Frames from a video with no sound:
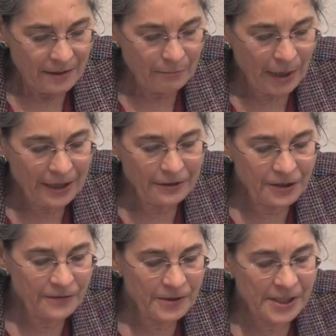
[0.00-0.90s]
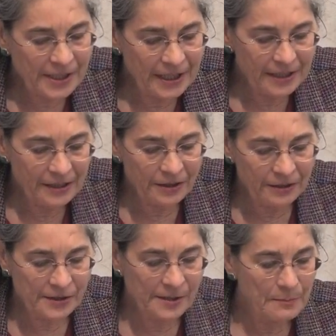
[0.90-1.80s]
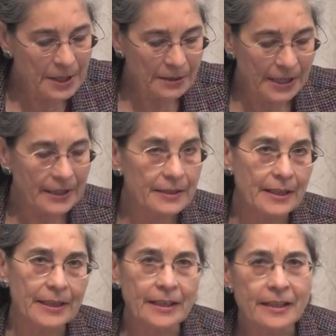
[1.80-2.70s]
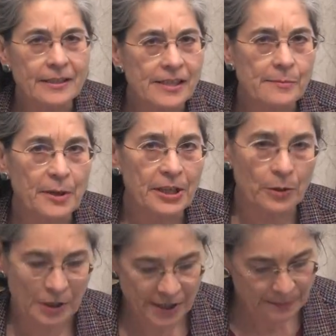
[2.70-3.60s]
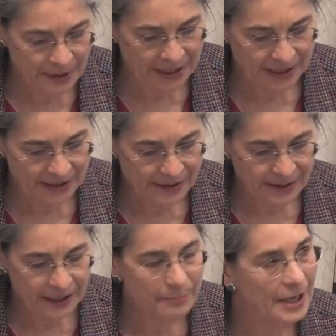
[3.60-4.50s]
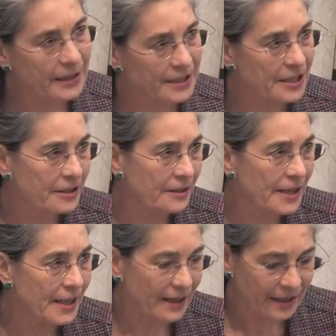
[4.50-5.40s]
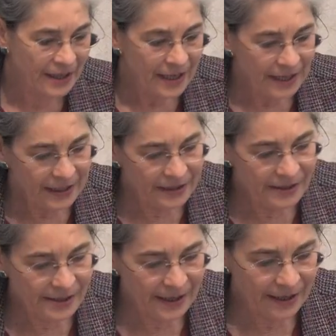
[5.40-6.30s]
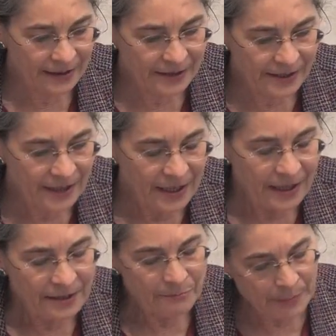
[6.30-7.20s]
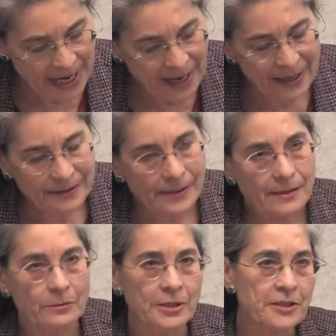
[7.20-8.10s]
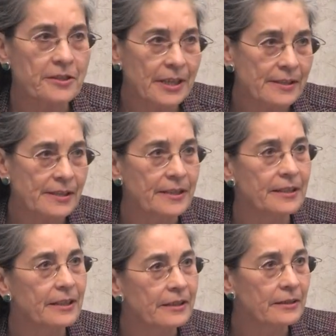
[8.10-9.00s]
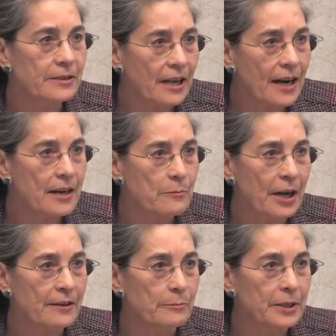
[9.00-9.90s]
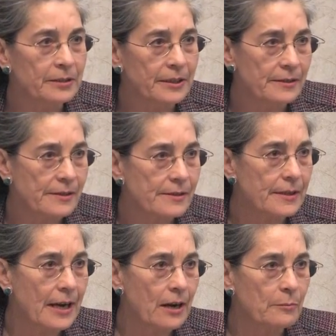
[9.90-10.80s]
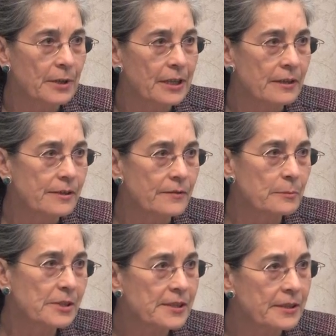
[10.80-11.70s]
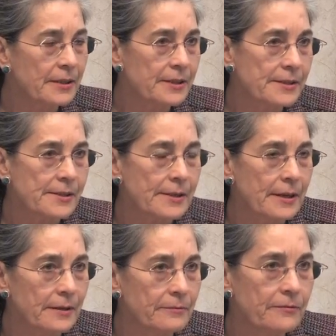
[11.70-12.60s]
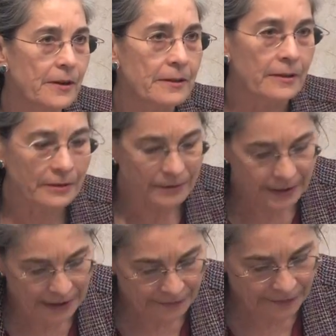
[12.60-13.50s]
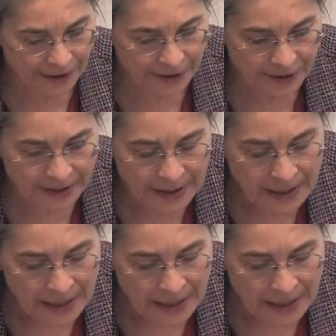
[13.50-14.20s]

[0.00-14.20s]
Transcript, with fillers: Biodiversity includes myriad inconspicuous beings like bacteria, insects, bats, which incidentally are dying by the millions now because of a mysterious uh, fungal infection,